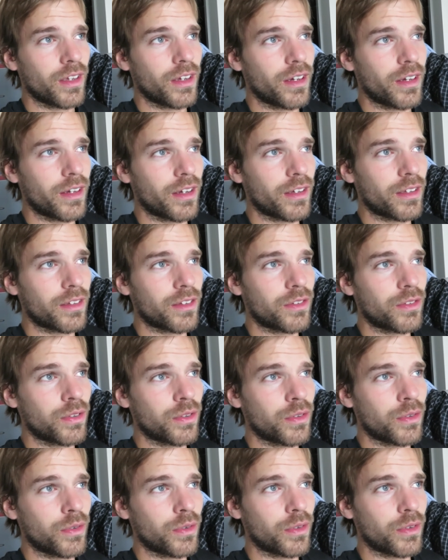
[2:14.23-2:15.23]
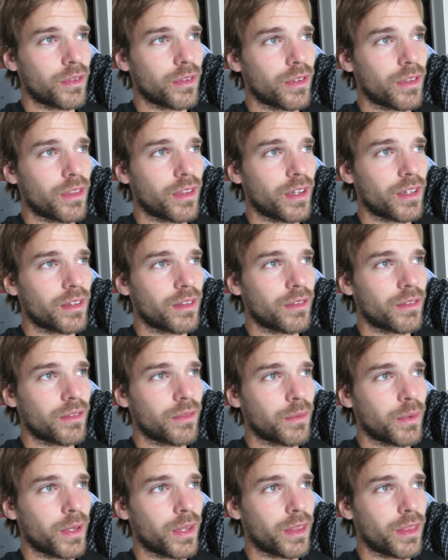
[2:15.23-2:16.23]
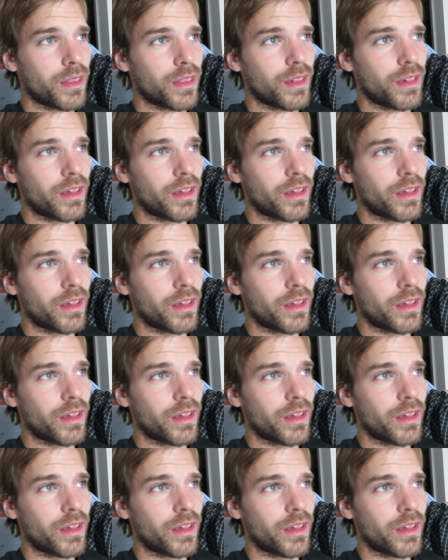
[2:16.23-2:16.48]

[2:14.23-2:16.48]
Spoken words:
to do that with,